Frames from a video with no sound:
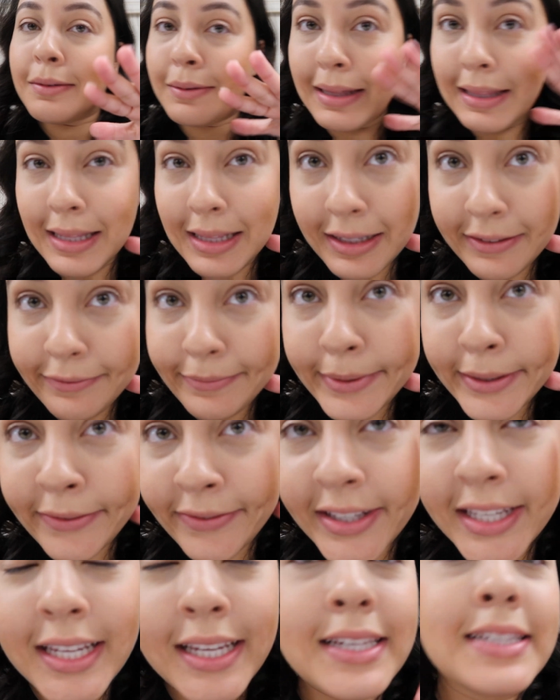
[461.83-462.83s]
We love
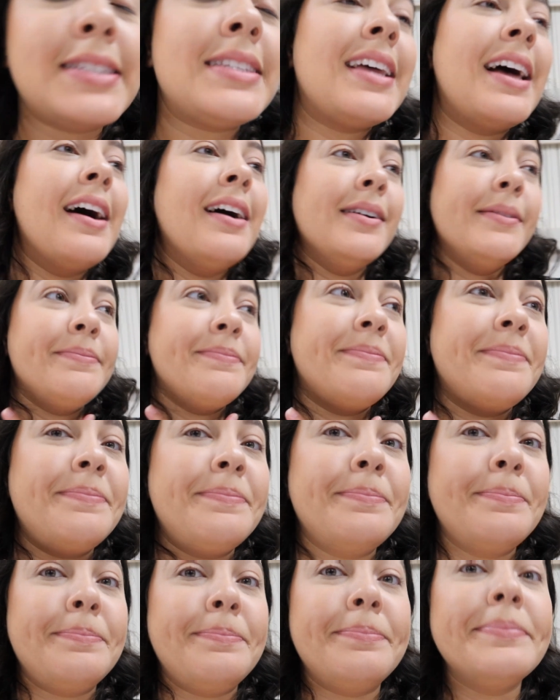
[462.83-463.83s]
buffets
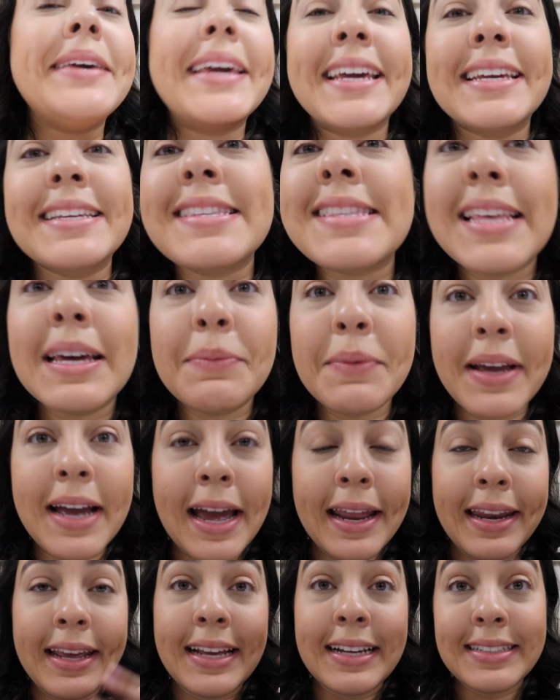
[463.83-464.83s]
because then we
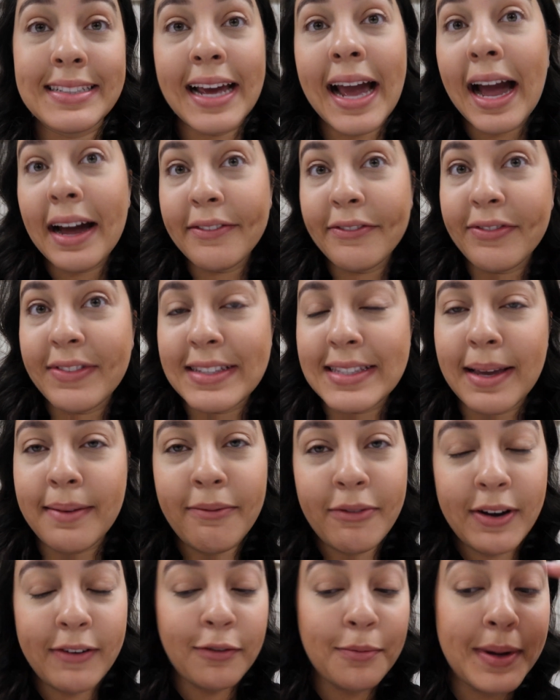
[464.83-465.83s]
kind of get to have the
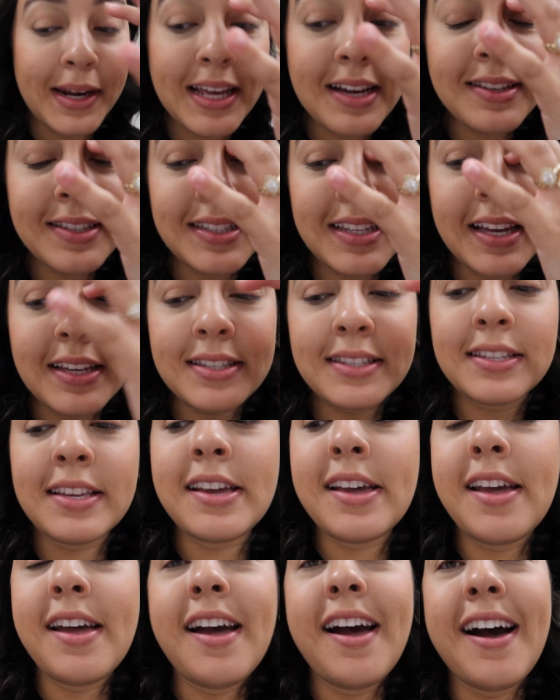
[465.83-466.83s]
same food everybody else does.
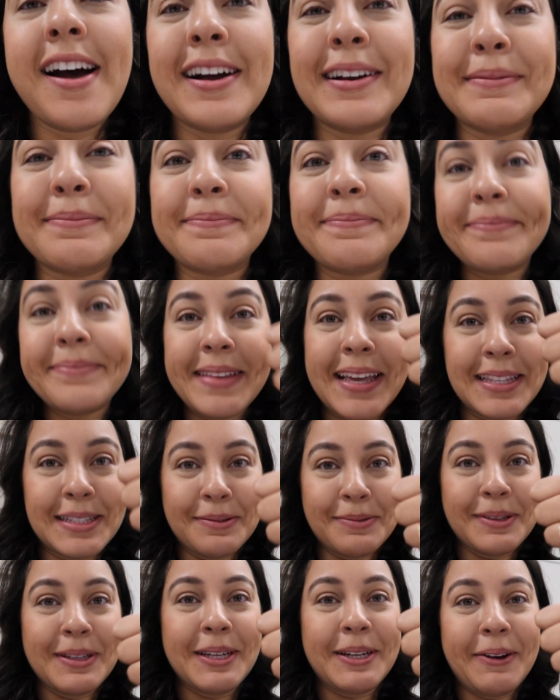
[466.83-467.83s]
It's
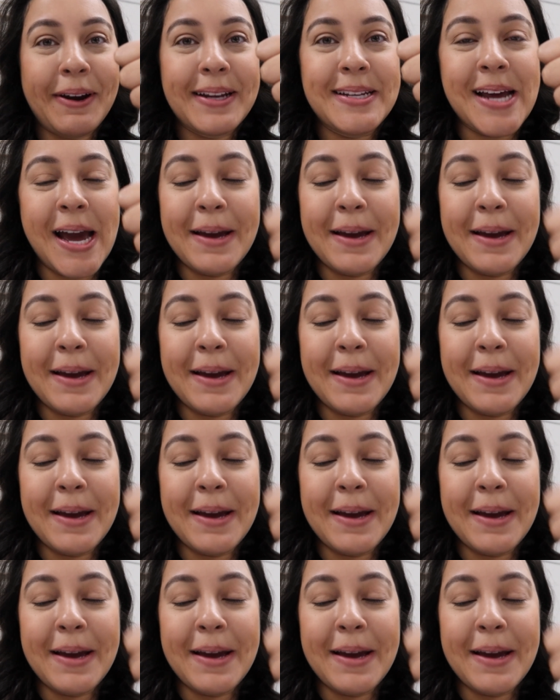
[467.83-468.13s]
a really great